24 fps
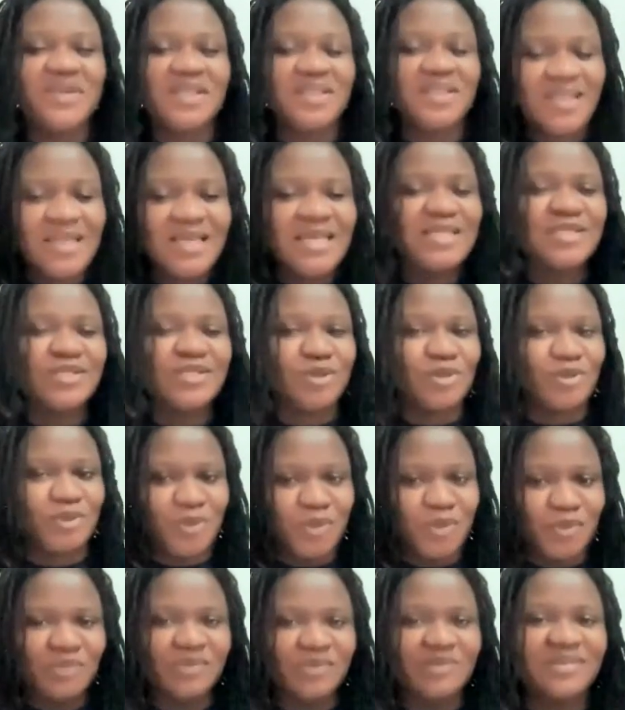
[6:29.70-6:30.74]
of a thing is not
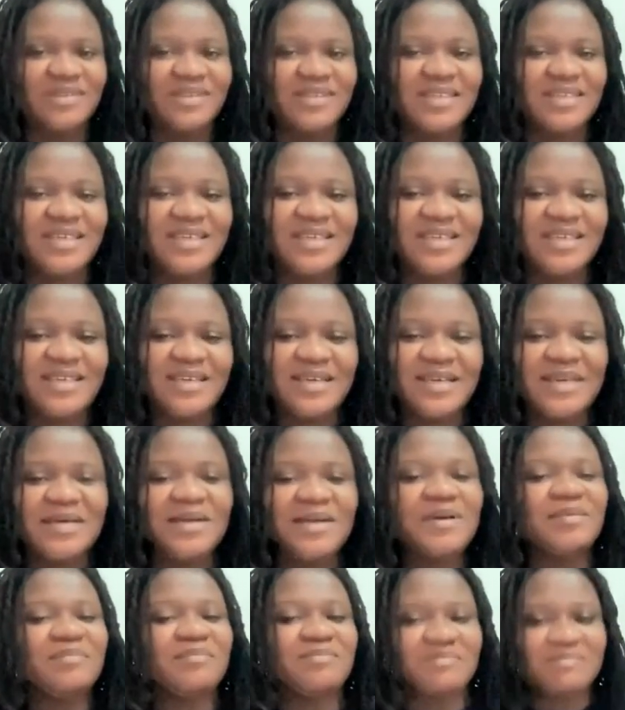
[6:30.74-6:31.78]
known,
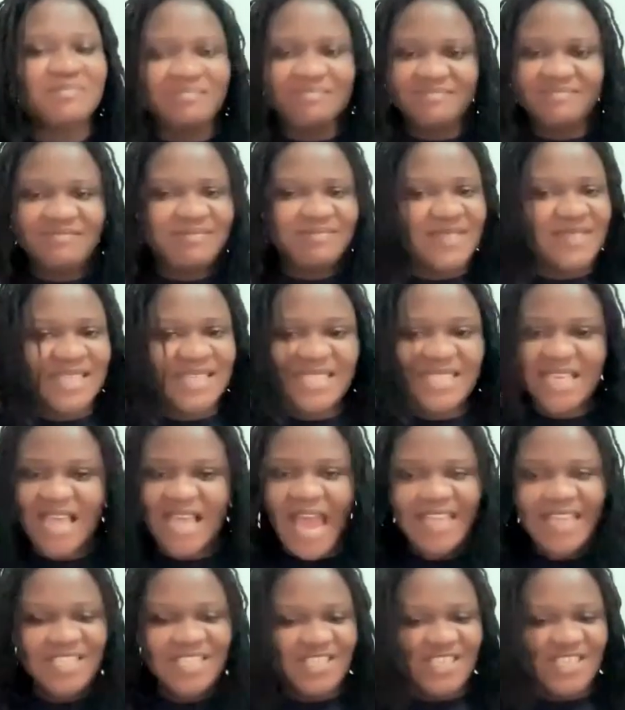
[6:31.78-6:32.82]
there's a
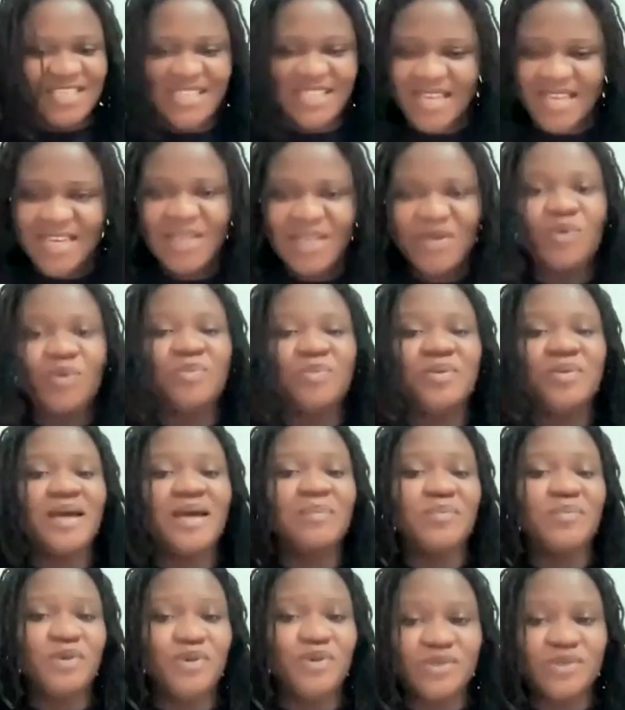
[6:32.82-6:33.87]
high chance that it will be
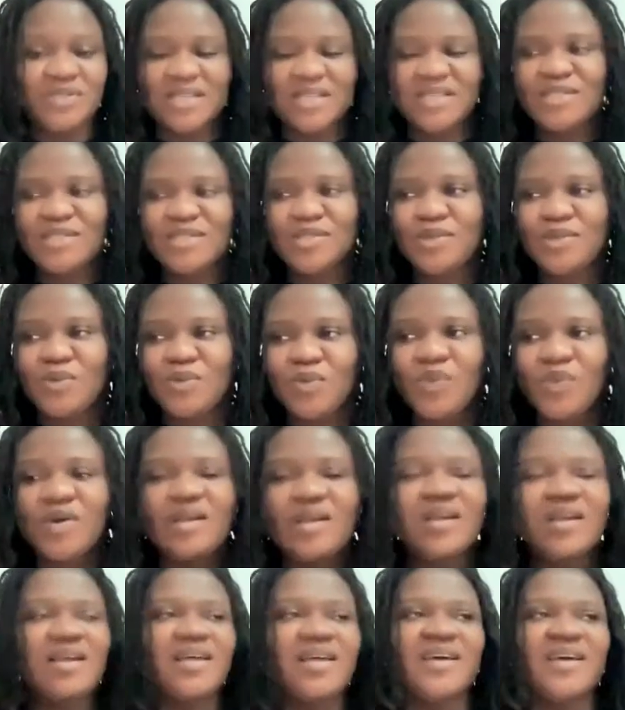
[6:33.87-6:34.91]
abused. And so
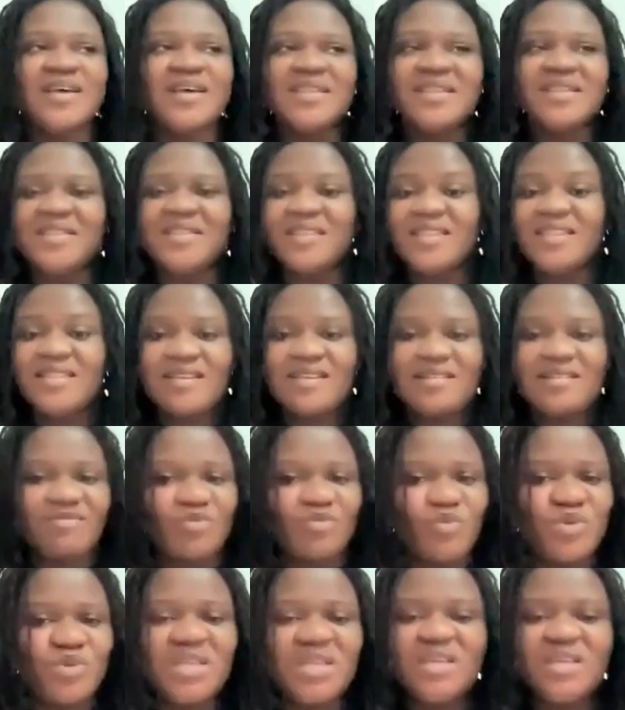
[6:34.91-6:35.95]

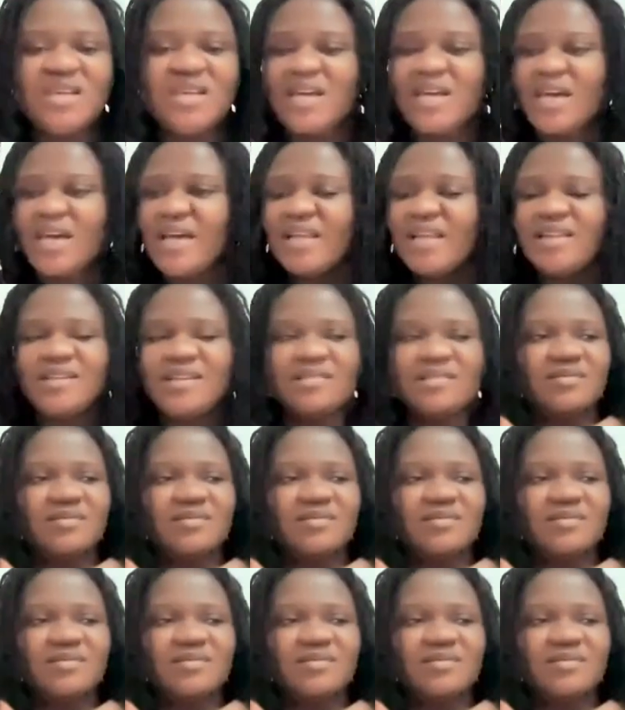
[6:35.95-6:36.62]
we have